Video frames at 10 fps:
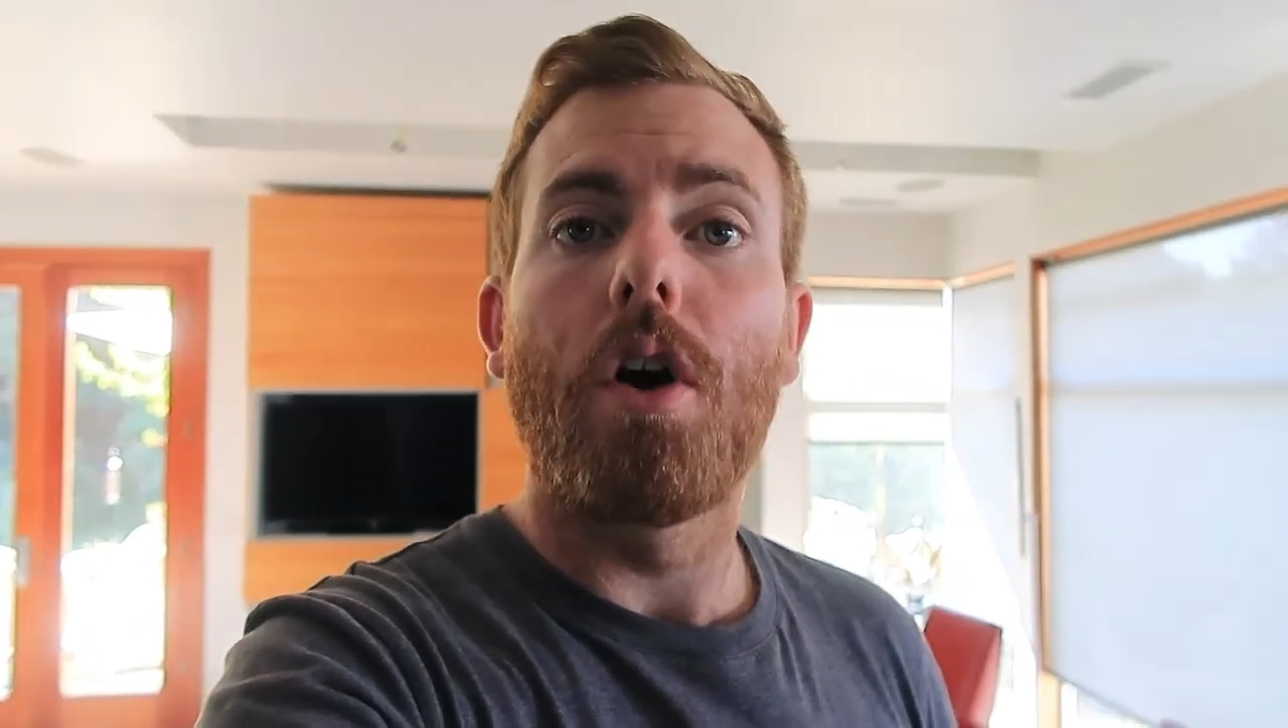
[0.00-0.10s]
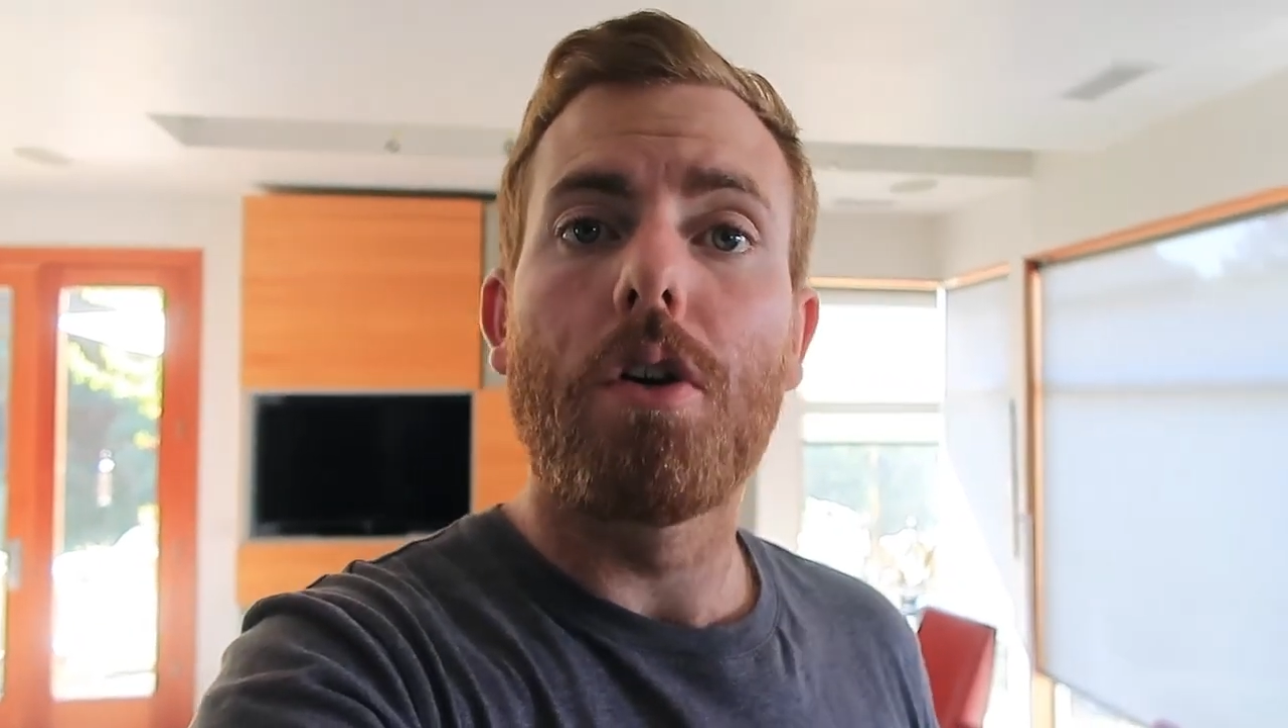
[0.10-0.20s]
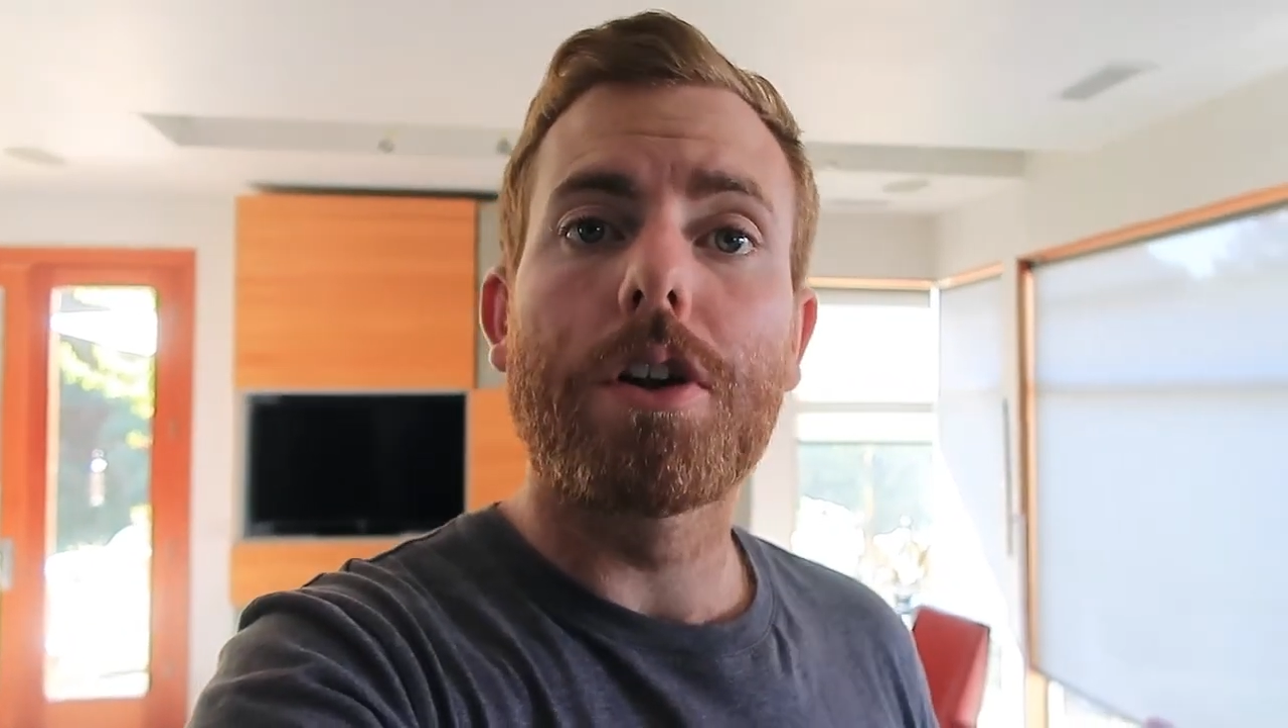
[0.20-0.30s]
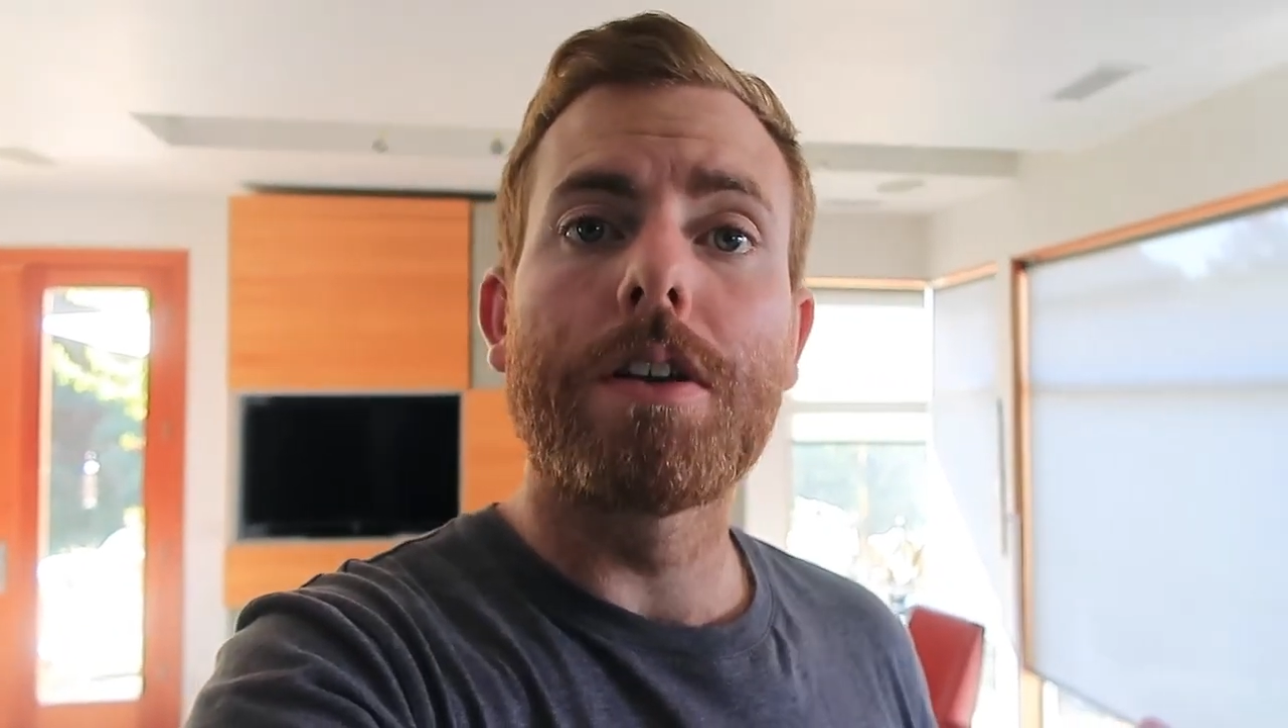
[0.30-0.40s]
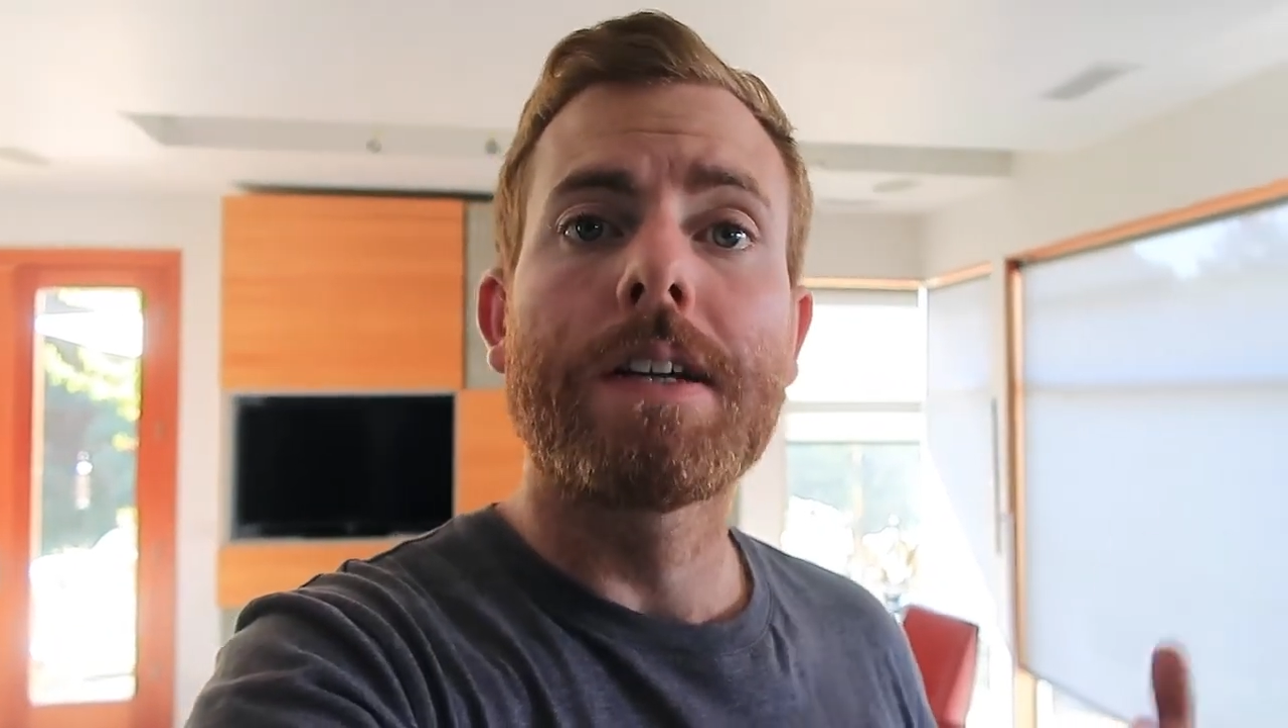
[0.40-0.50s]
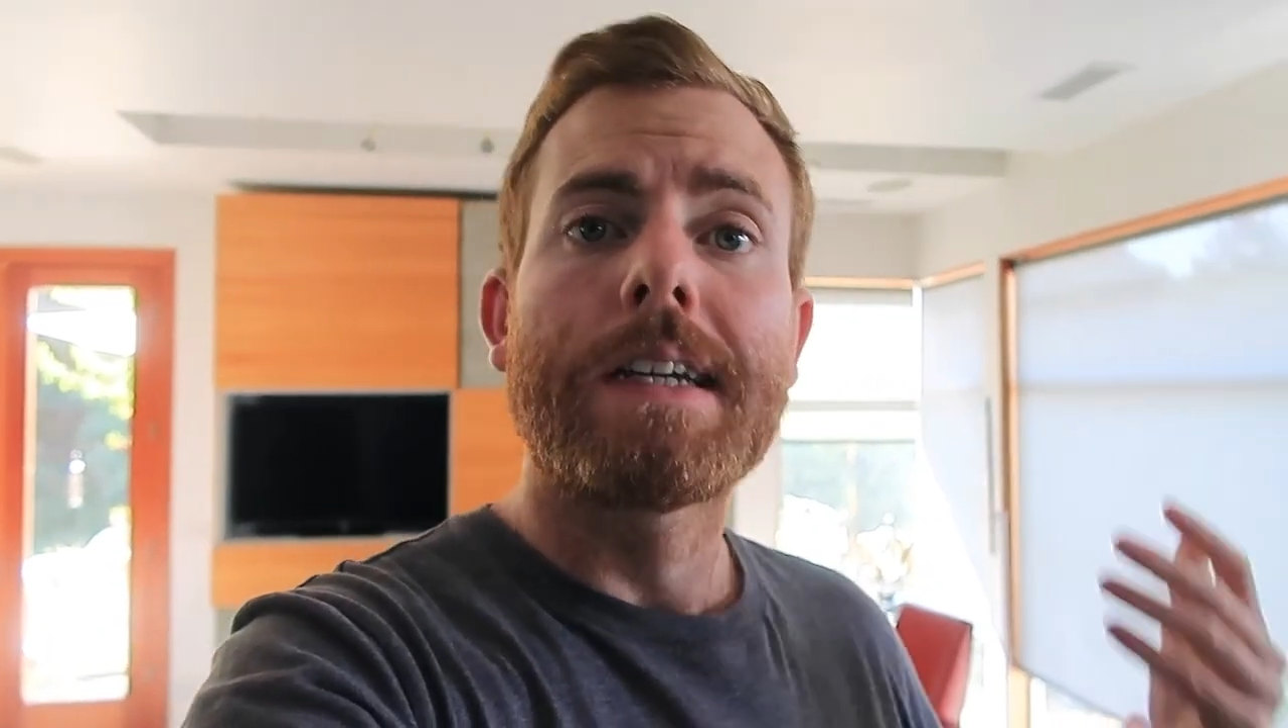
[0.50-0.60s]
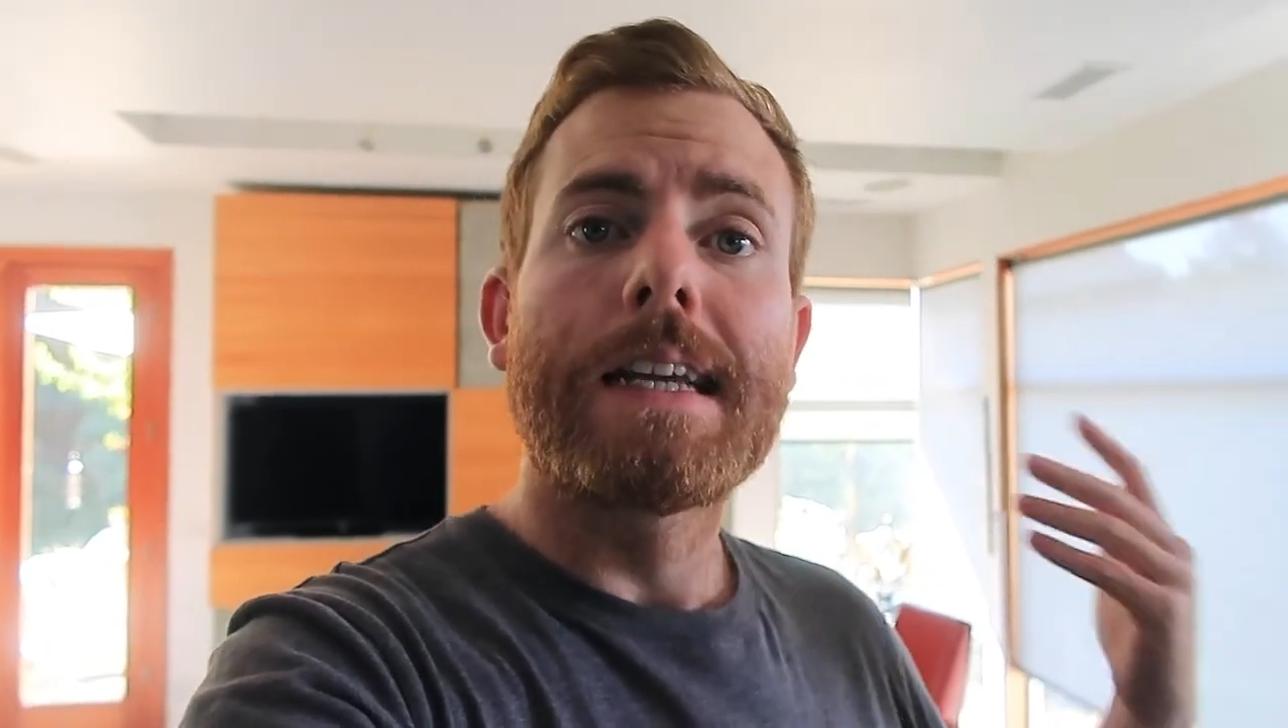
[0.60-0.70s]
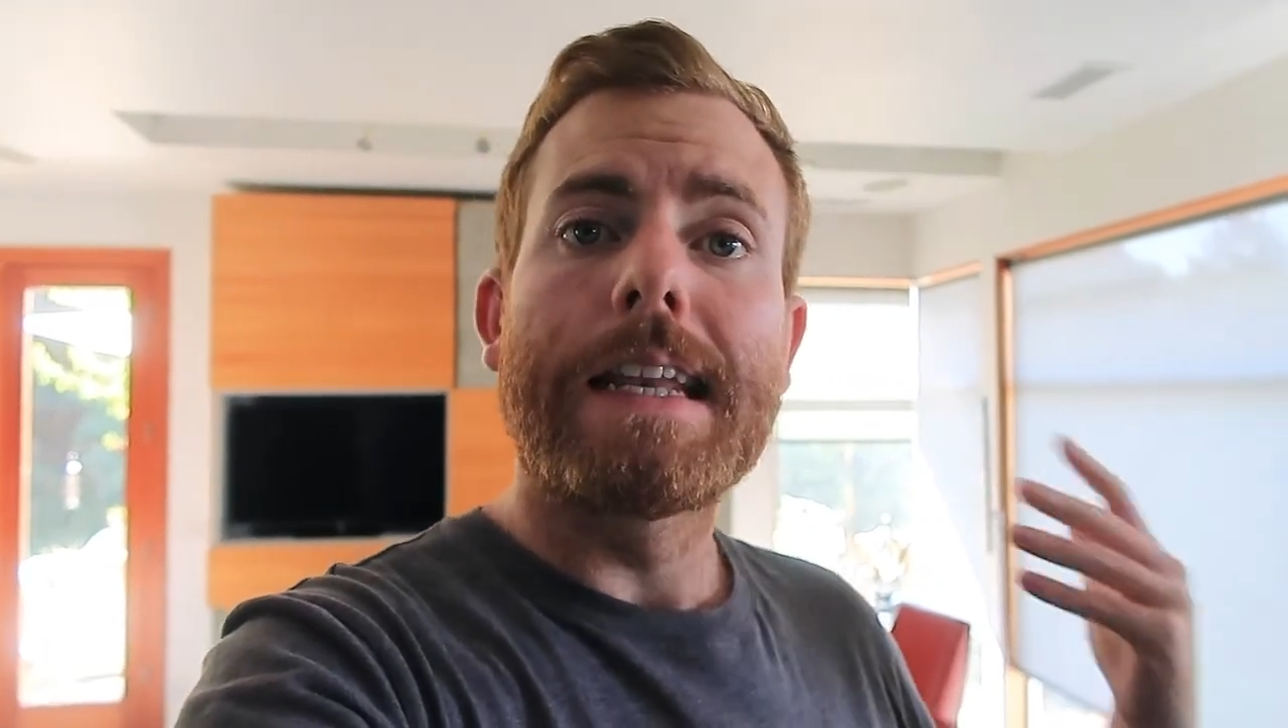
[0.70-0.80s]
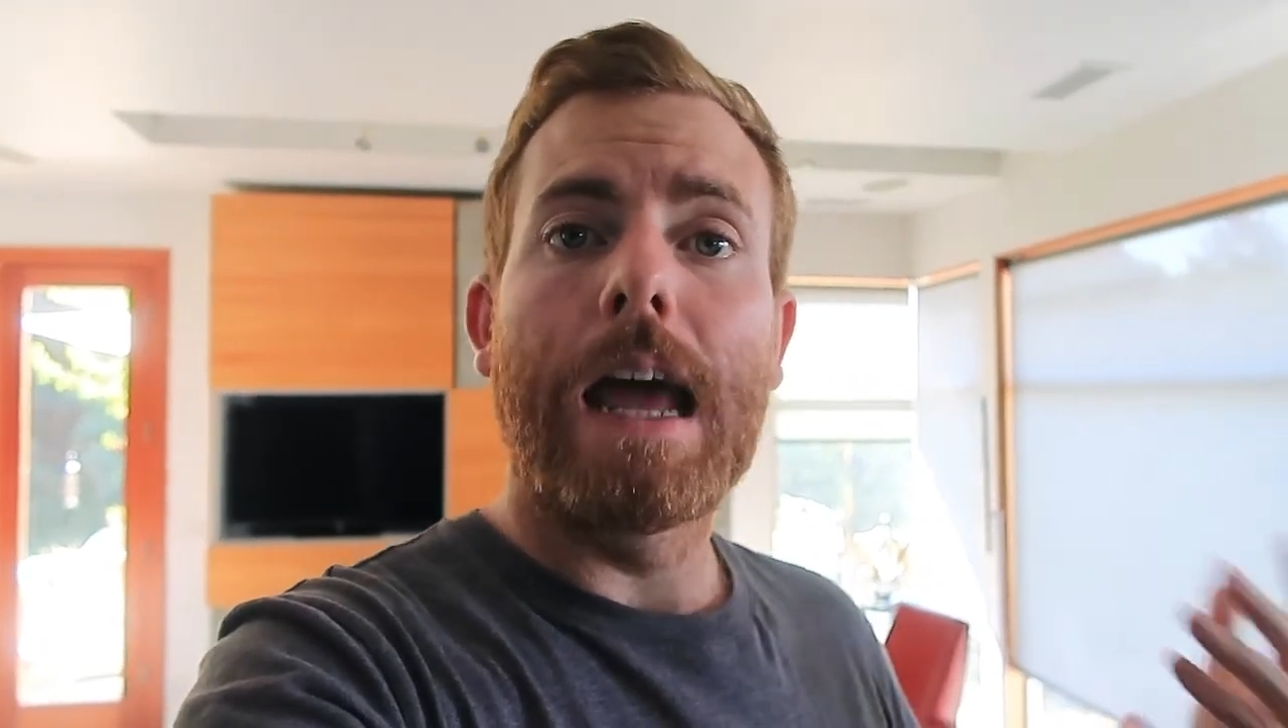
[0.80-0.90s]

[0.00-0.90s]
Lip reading: Oregon.